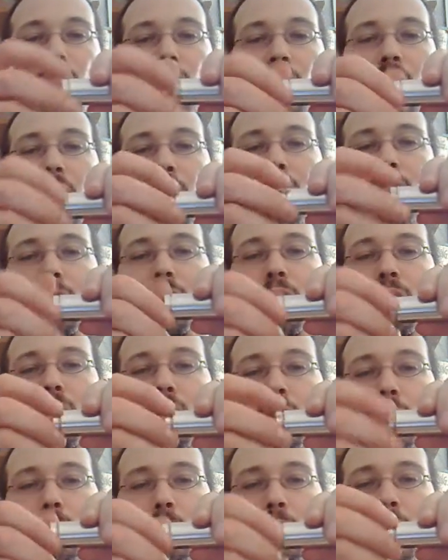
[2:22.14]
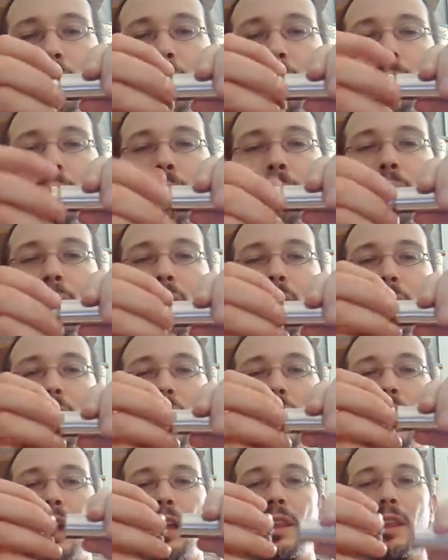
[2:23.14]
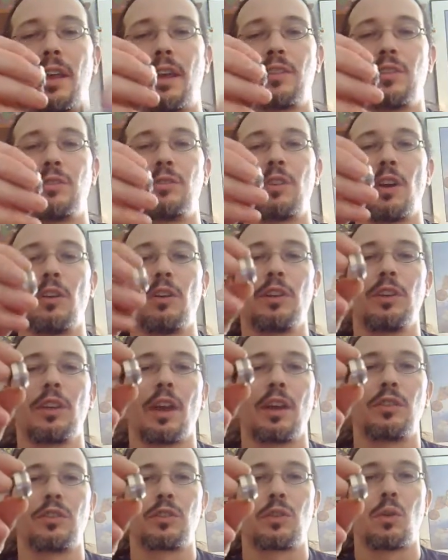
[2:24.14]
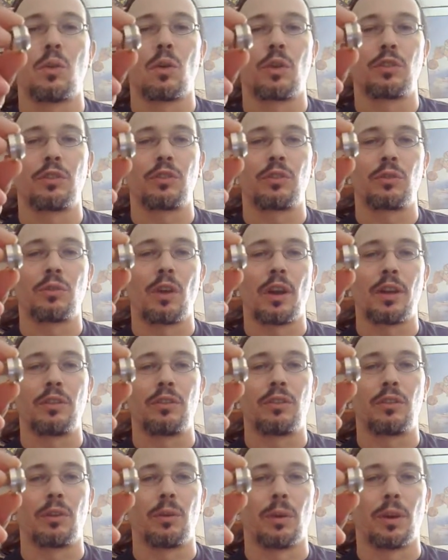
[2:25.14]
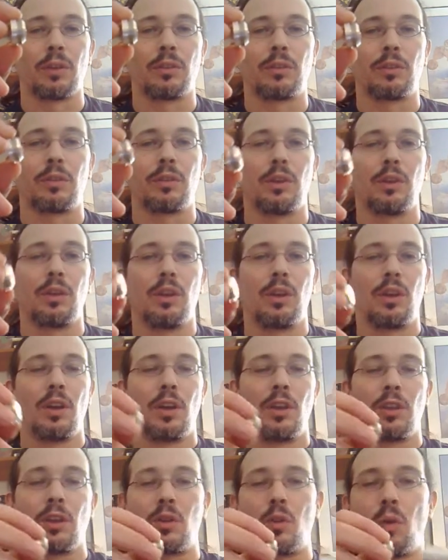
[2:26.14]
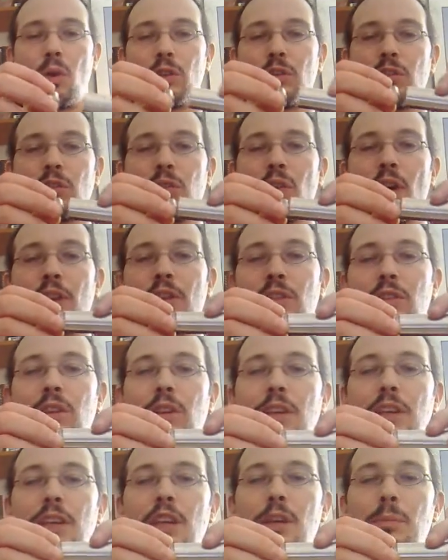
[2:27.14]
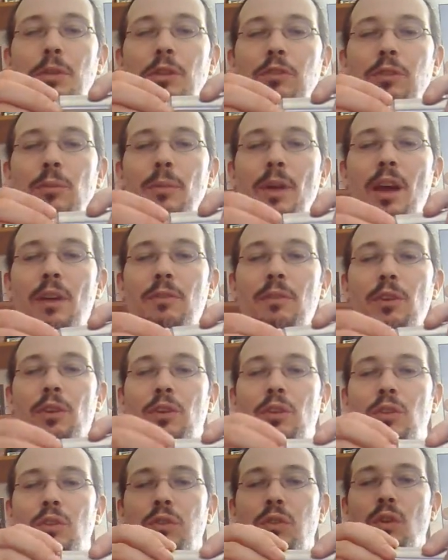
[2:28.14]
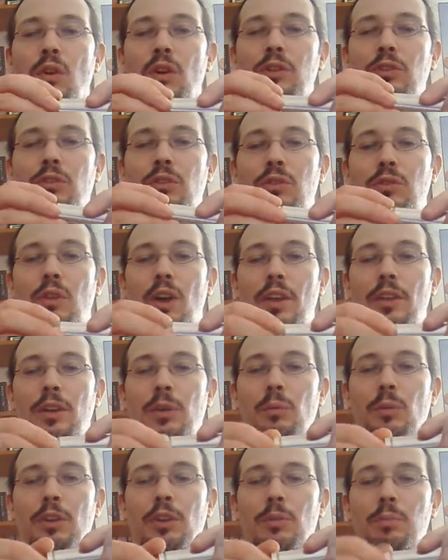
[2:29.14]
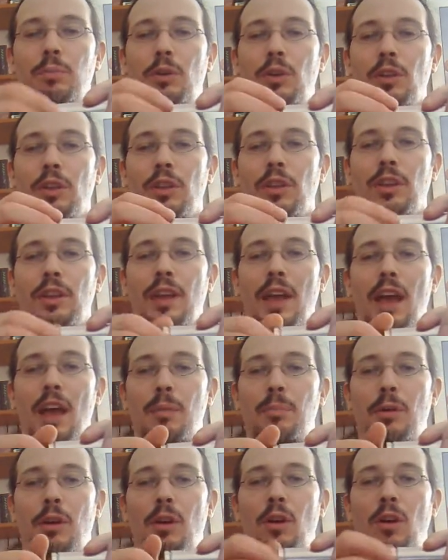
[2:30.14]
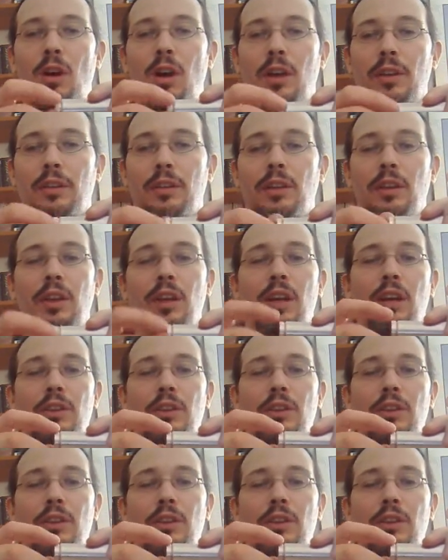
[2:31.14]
from solid aluminum and it has a very nice coarse thread to it. The coarse thread is going to keep you from ever cross threading when you're putting the cap on.